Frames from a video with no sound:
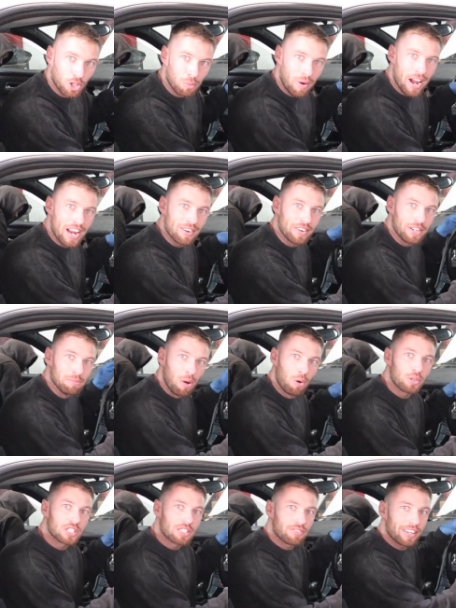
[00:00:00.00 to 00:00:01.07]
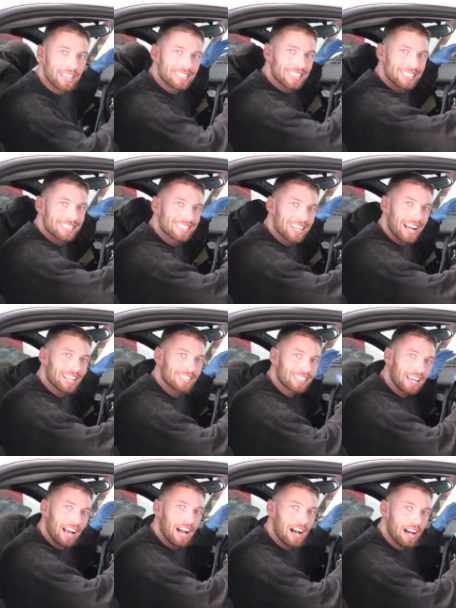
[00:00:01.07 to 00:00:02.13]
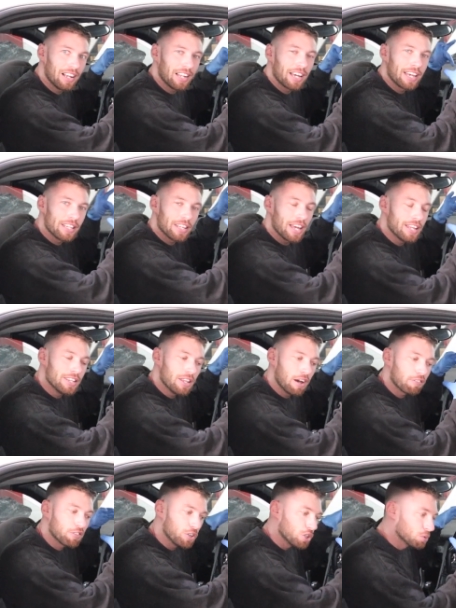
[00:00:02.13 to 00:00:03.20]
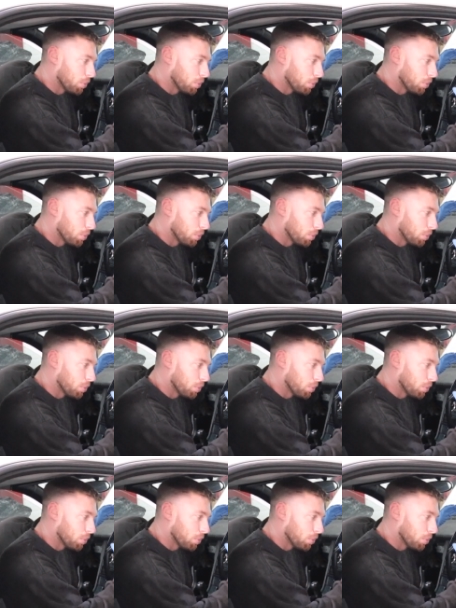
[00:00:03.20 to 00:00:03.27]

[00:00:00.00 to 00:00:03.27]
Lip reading: the wiring, most of it is inside the car, like in that fuse